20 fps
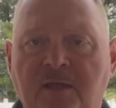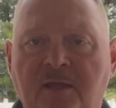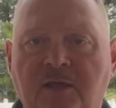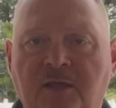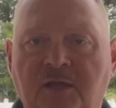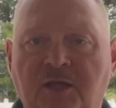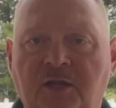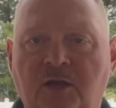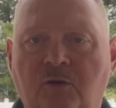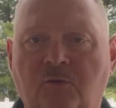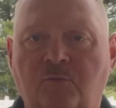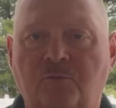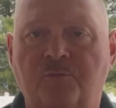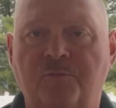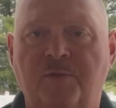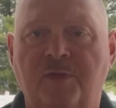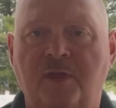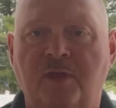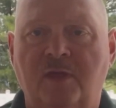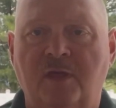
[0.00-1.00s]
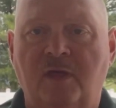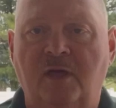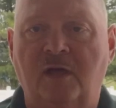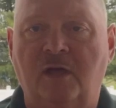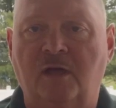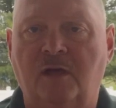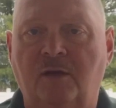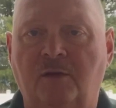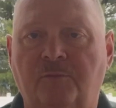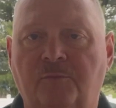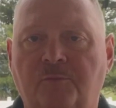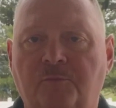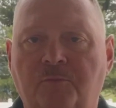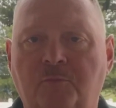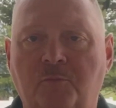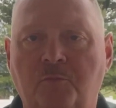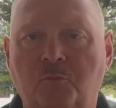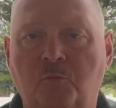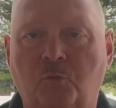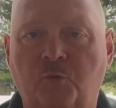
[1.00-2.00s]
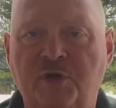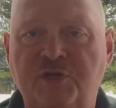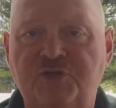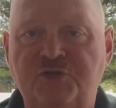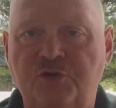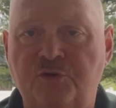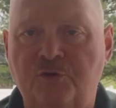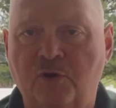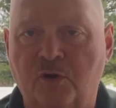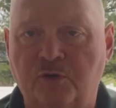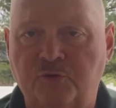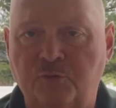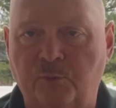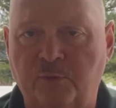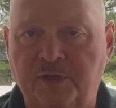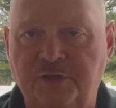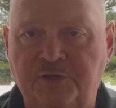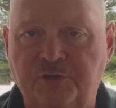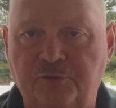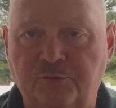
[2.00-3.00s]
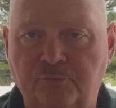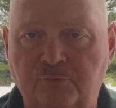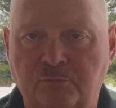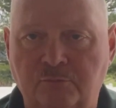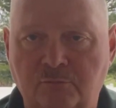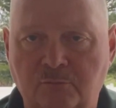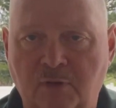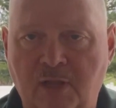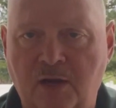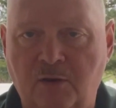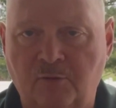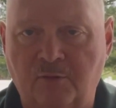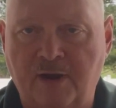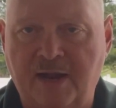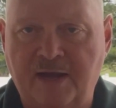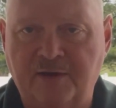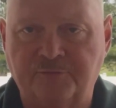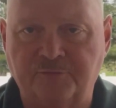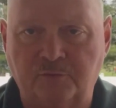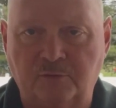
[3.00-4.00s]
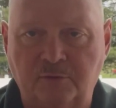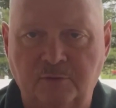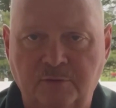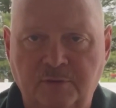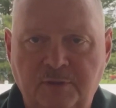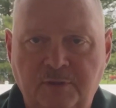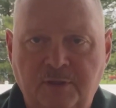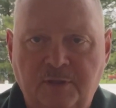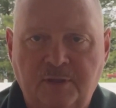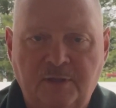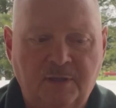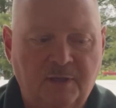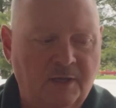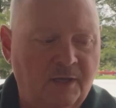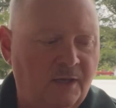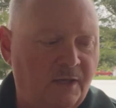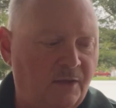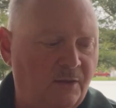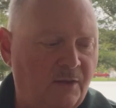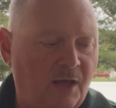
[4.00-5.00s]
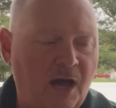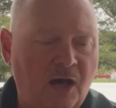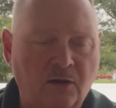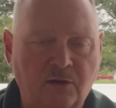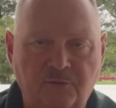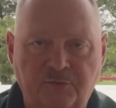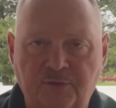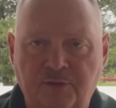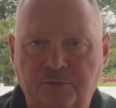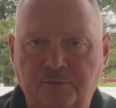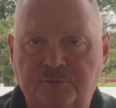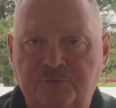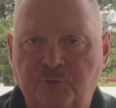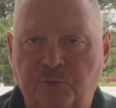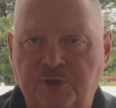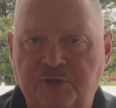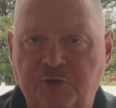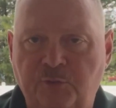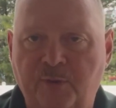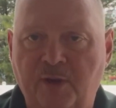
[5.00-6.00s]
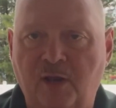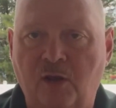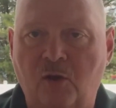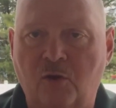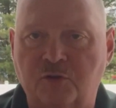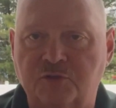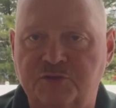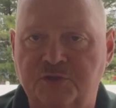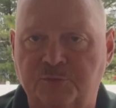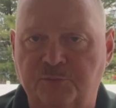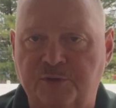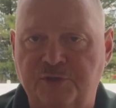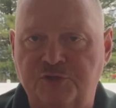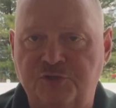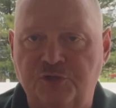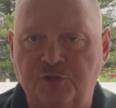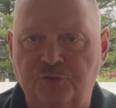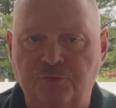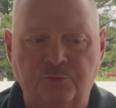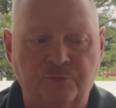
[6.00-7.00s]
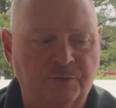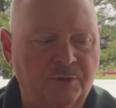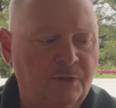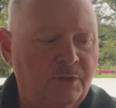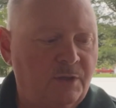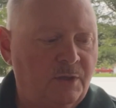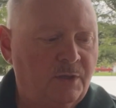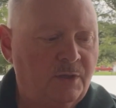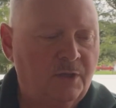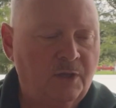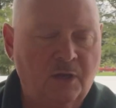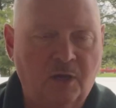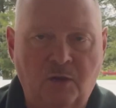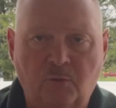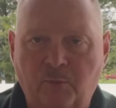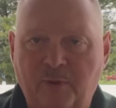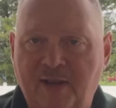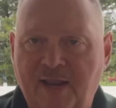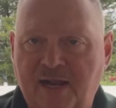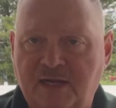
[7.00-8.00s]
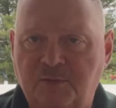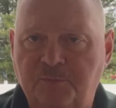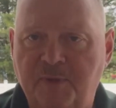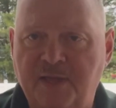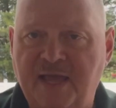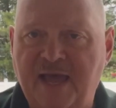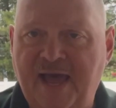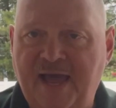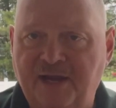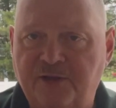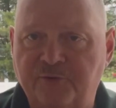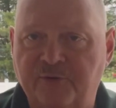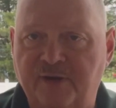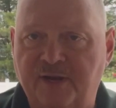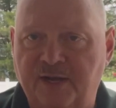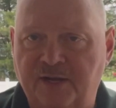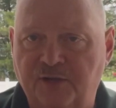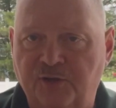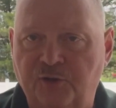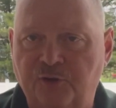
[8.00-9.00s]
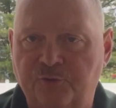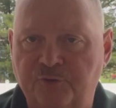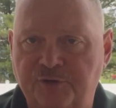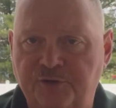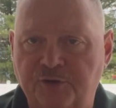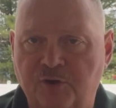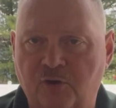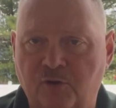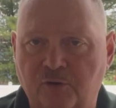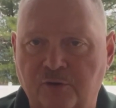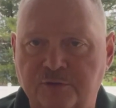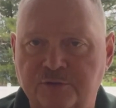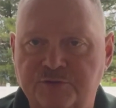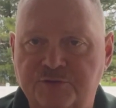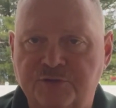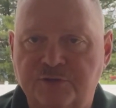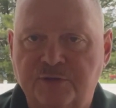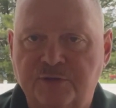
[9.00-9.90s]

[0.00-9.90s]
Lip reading: you know, we shoot our 22 long rifle, all of the 22 LRs that we shoot, we like to be accurate at 100 yards.